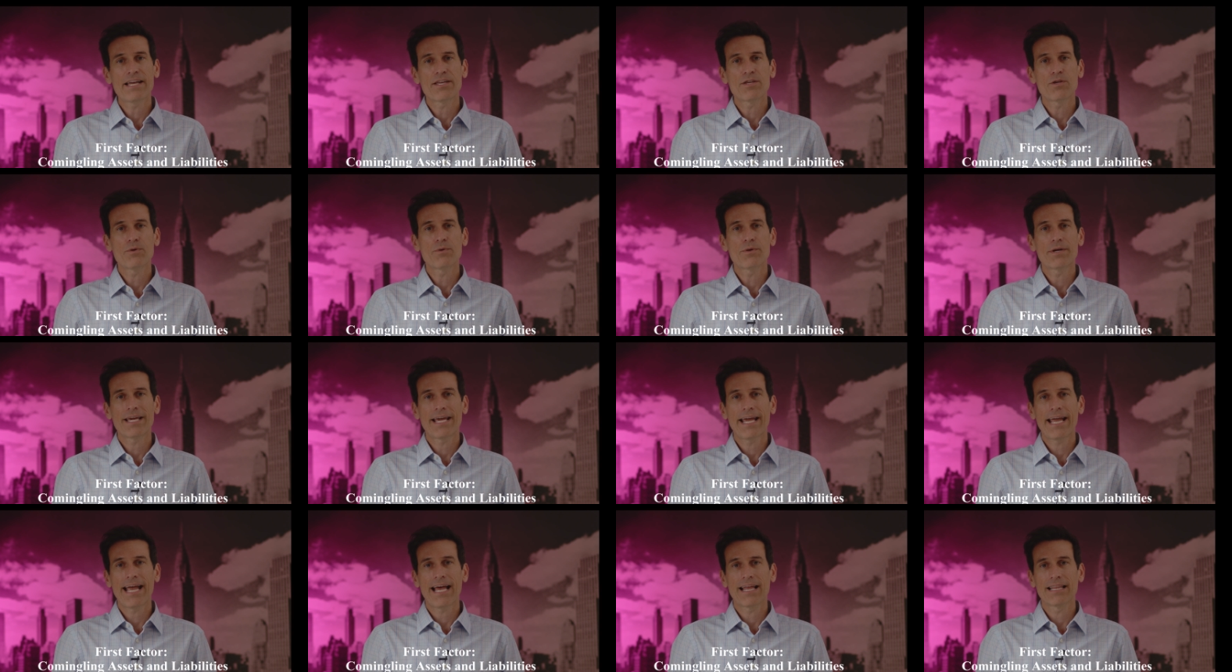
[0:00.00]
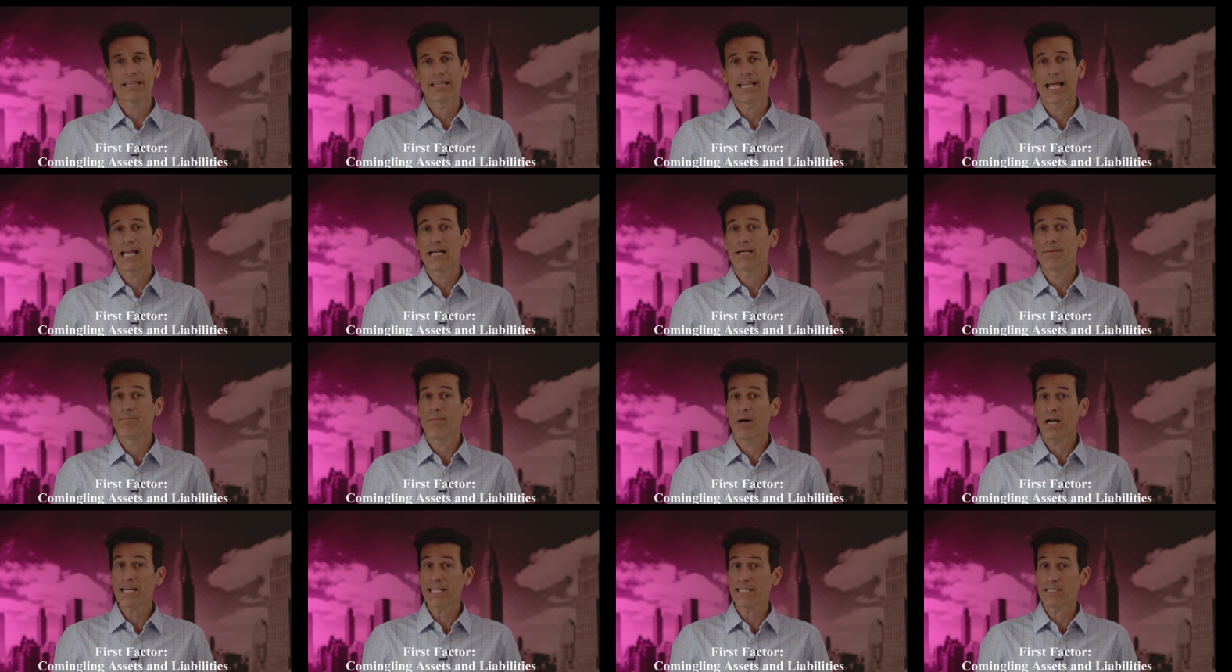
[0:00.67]
you can't lend
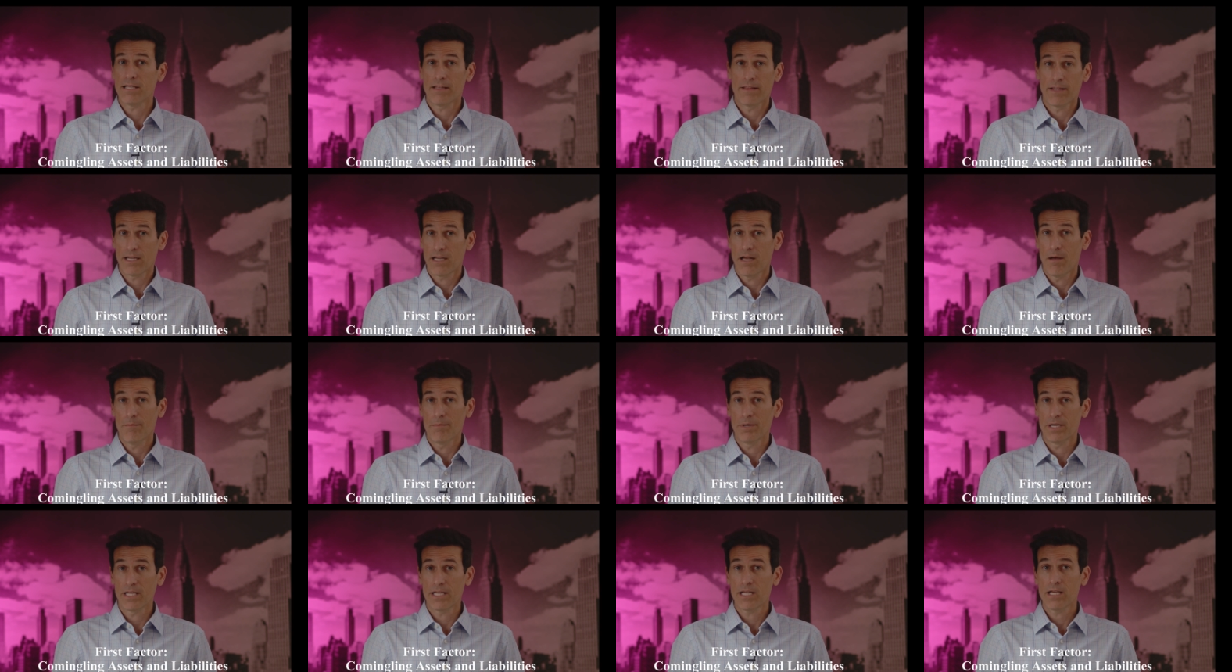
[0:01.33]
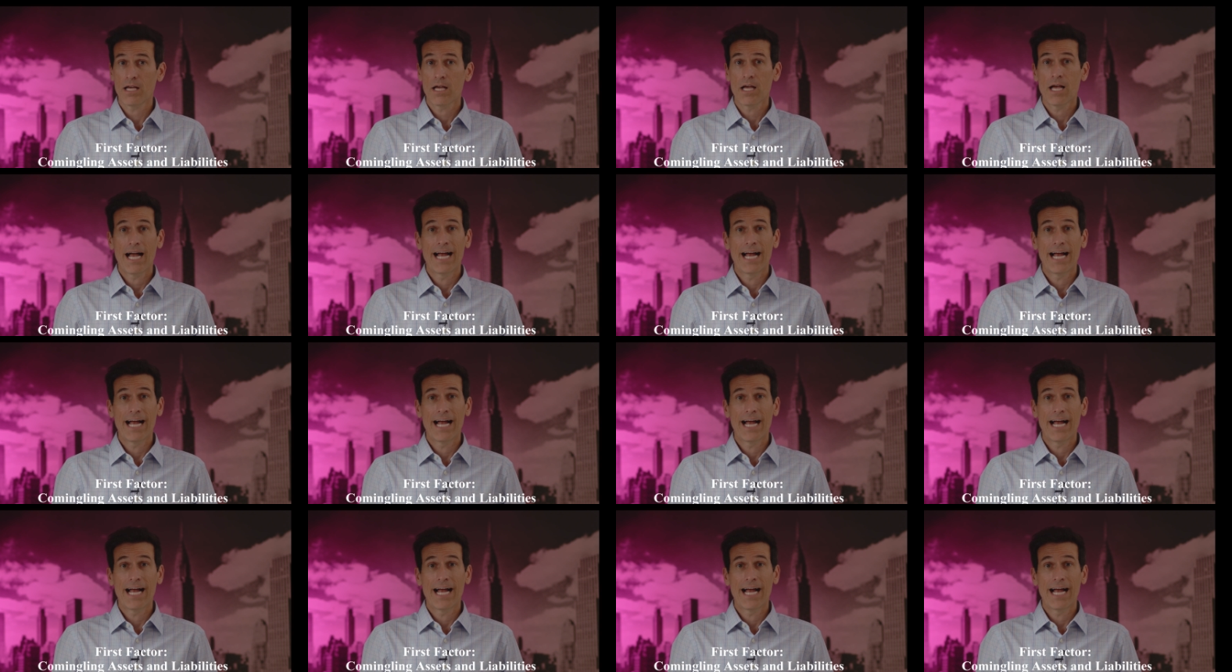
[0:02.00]
money to the company.